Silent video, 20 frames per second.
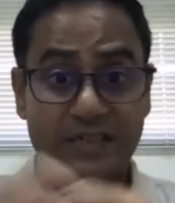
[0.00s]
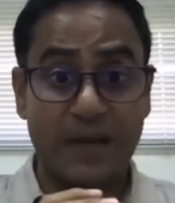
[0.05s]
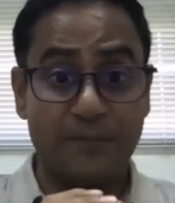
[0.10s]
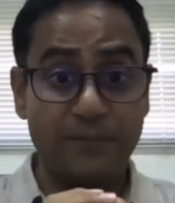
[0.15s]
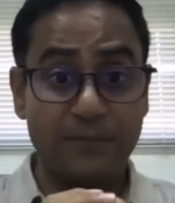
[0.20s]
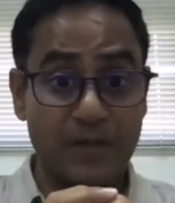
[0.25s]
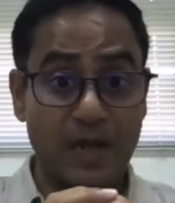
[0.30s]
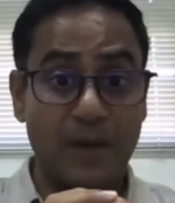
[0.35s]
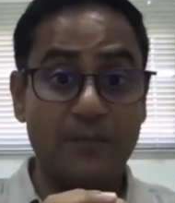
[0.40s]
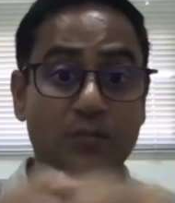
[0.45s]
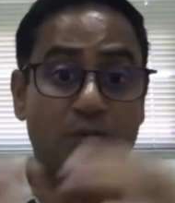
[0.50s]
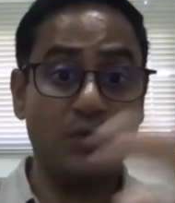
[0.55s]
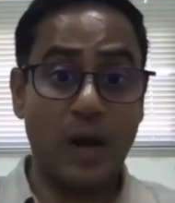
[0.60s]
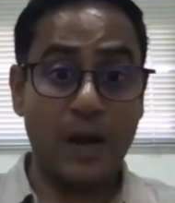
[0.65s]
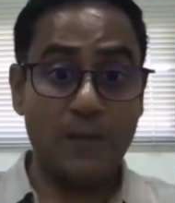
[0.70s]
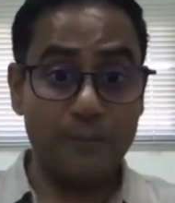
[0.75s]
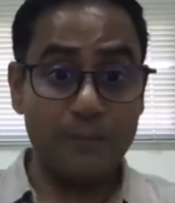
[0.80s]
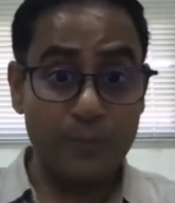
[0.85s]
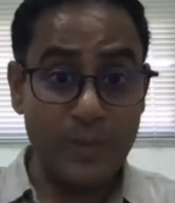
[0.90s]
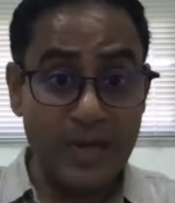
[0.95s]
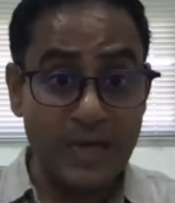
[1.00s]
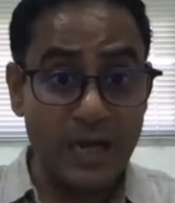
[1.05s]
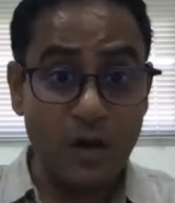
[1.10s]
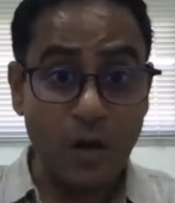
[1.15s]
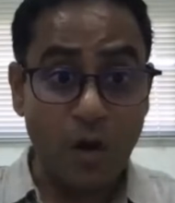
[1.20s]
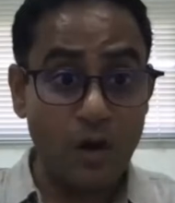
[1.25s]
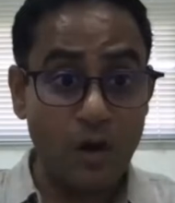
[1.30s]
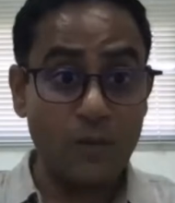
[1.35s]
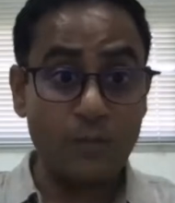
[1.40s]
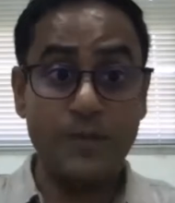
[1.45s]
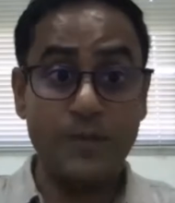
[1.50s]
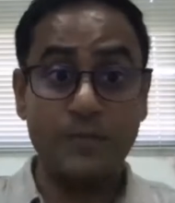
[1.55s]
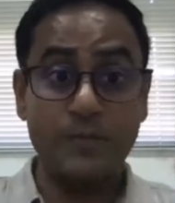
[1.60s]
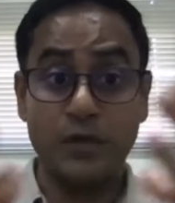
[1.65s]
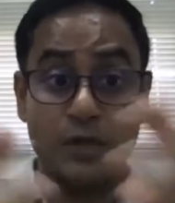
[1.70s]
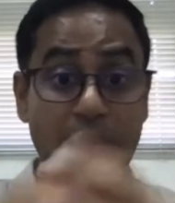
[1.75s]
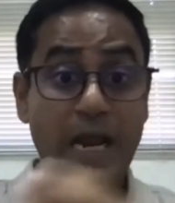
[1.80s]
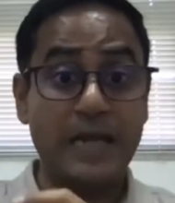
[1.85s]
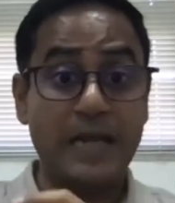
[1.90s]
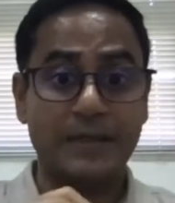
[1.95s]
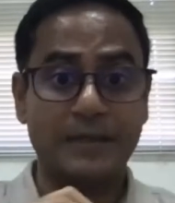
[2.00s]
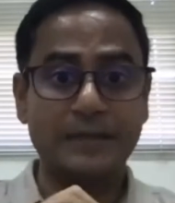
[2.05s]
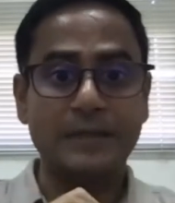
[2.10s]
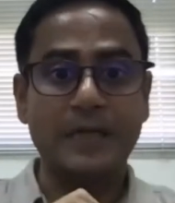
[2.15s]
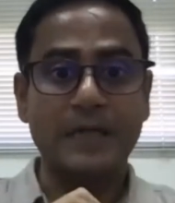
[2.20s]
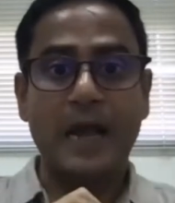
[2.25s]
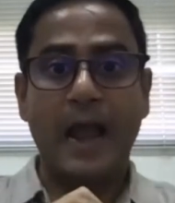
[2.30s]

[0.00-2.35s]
I'm bringing all of them together,